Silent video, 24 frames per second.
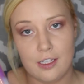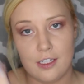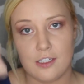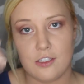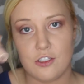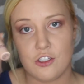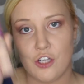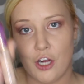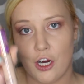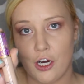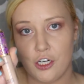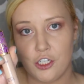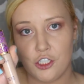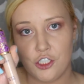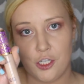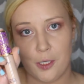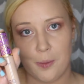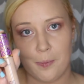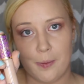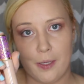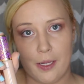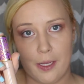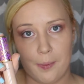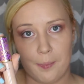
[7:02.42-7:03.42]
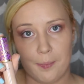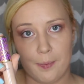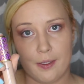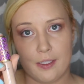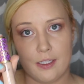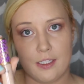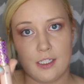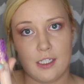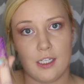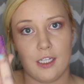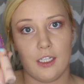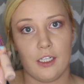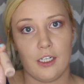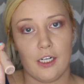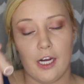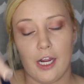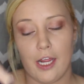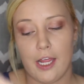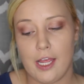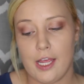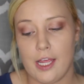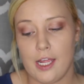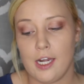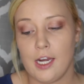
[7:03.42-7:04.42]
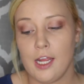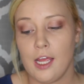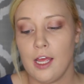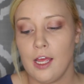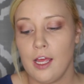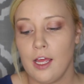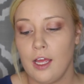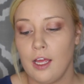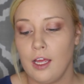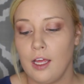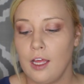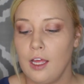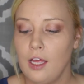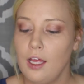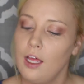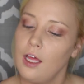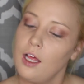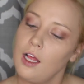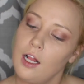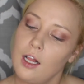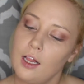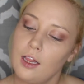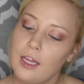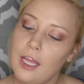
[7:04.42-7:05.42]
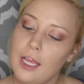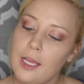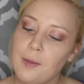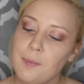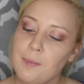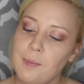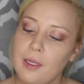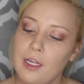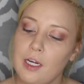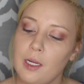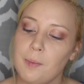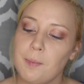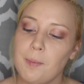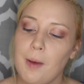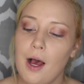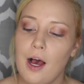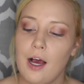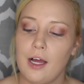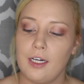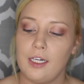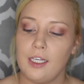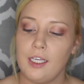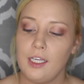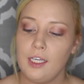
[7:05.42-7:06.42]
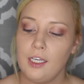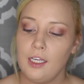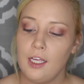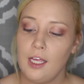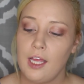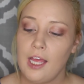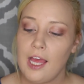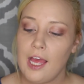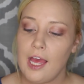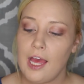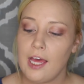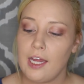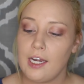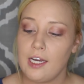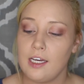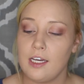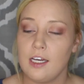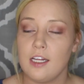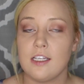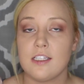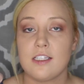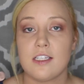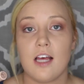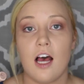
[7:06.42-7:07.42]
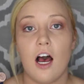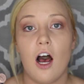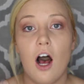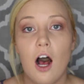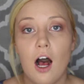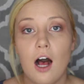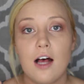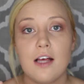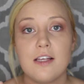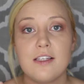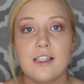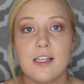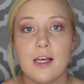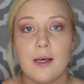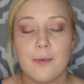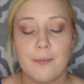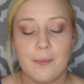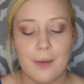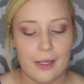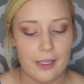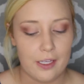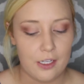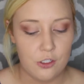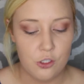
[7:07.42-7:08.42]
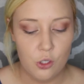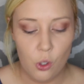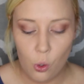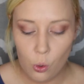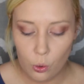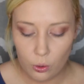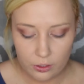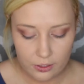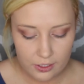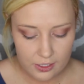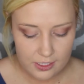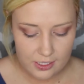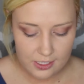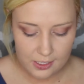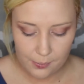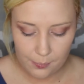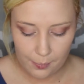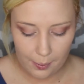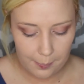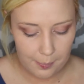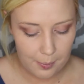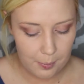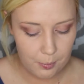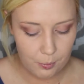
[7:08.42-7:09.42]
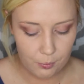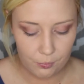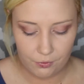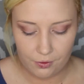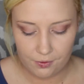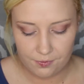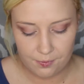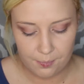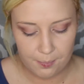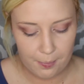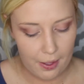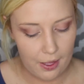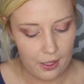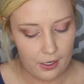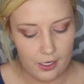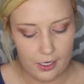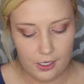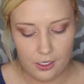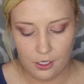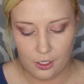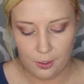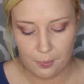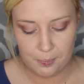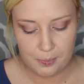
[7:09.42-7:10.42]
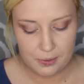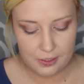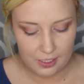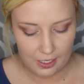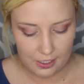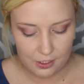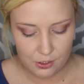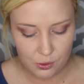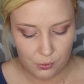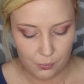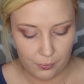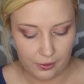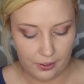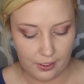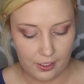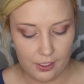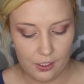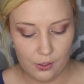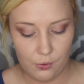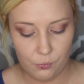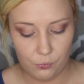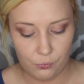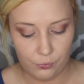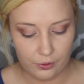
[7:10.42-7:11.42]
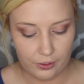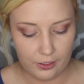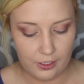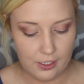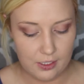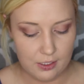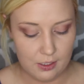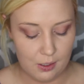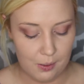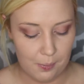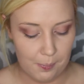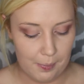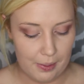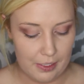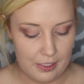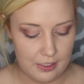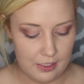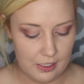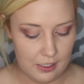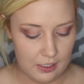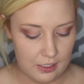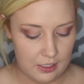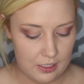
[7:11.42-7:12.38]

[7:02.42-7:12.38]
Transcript: this Tarte Shape Tape Concealer in Light Medium Honey, and it is awesome. I can totally see why people rave about it and are obsessed with it. It really is an amazing